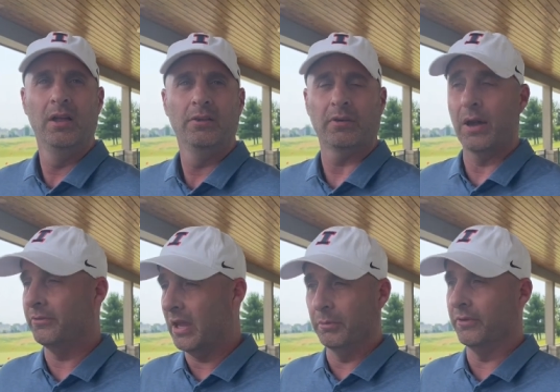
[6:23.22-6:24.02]
So I
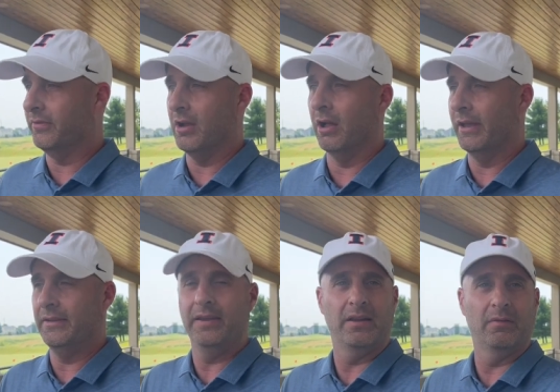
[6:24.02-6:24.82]
was able to see all
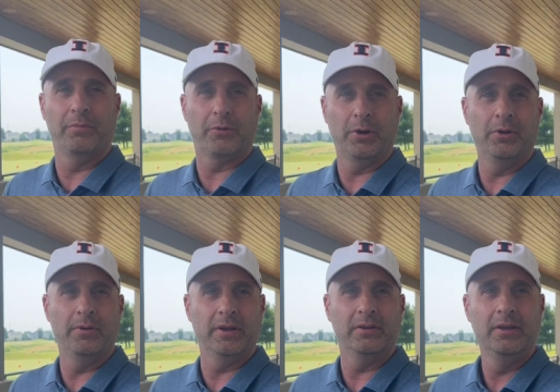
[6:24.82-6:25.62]
18 of them
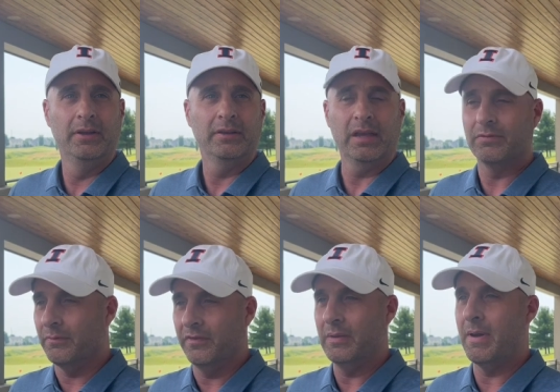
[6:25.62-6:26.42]
throw and give
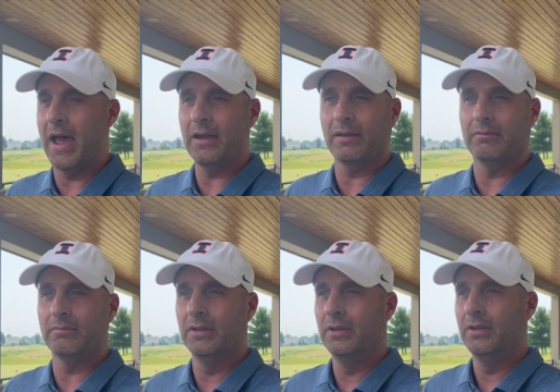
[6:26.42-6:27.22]
some feedback, and,
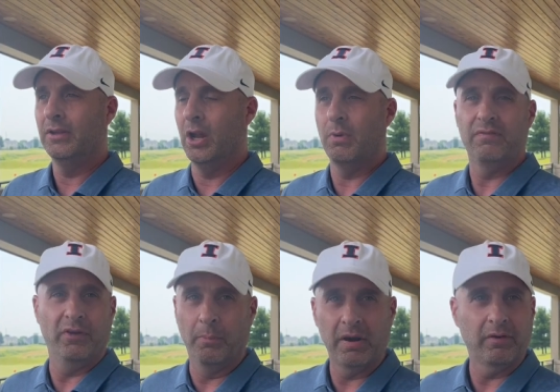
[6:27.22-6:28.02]
you know, we
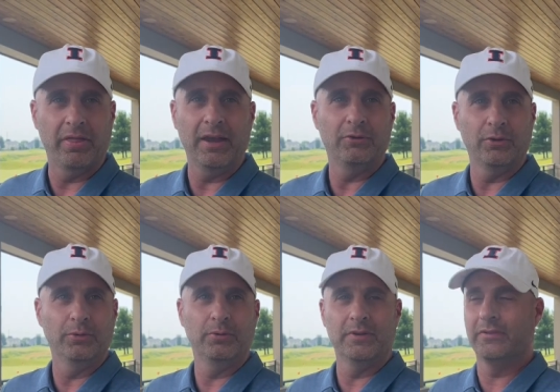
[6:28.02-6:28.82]
film everything
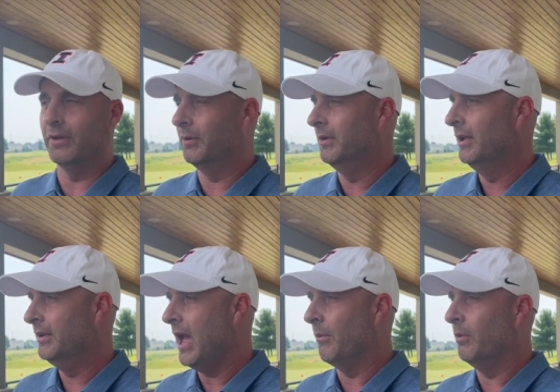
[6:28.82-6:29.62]
too. And so,
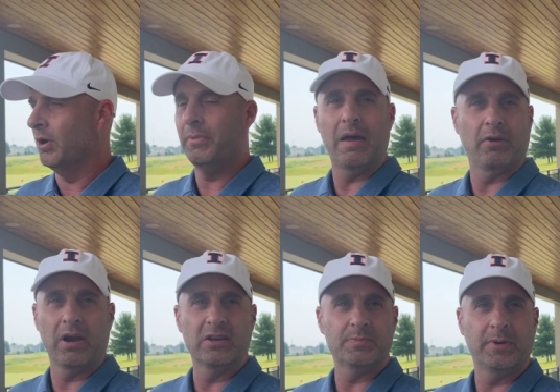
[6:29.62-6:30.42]
yeah, we want them to have a
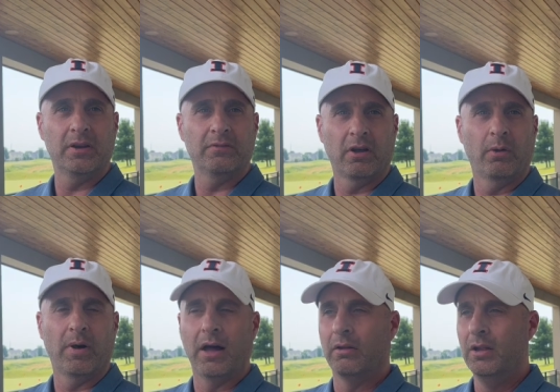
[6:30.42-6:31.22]
great experience all the
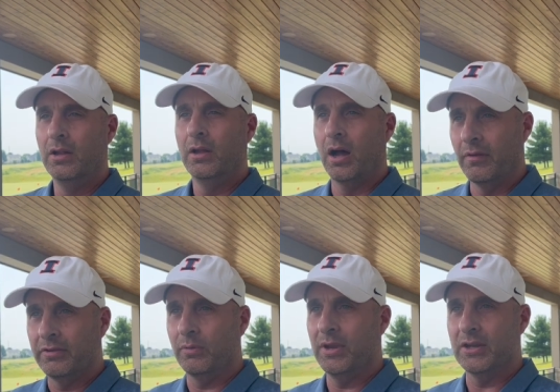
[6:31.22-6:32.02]
while.
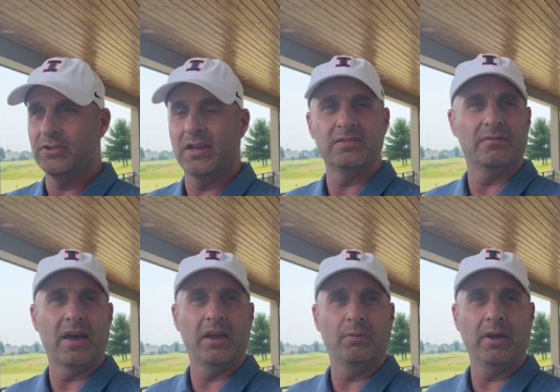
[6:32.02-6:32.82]
Obviously, we get a chance to
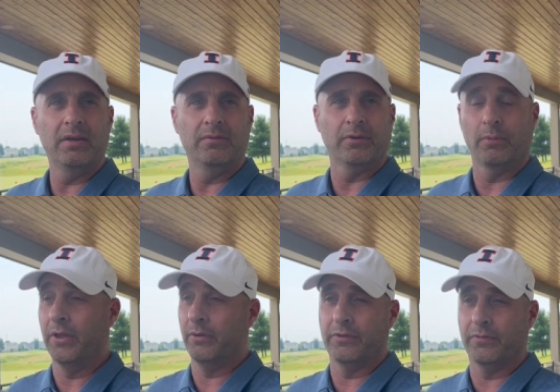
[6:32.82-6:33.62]
evaluate for
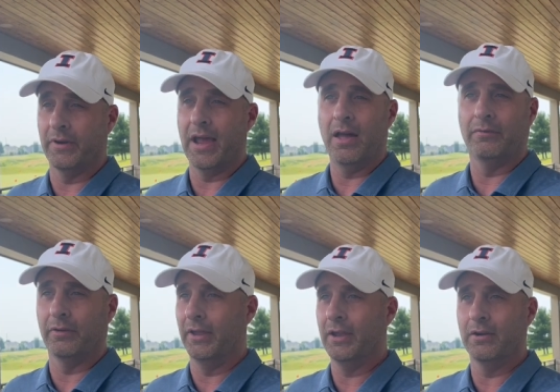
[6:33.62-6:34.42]
whether it's for now,
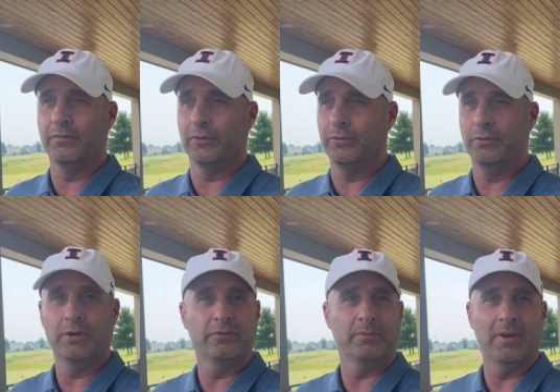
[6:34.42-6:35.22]
for later, for 2
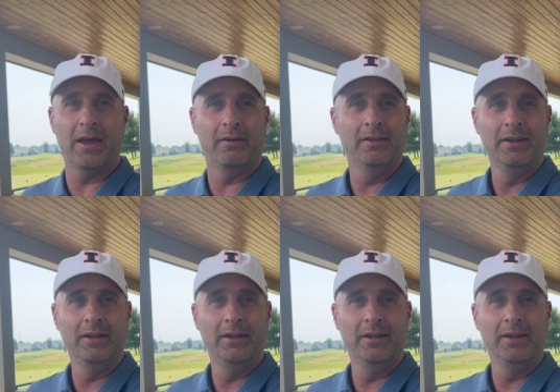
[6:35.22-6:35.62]
years from now.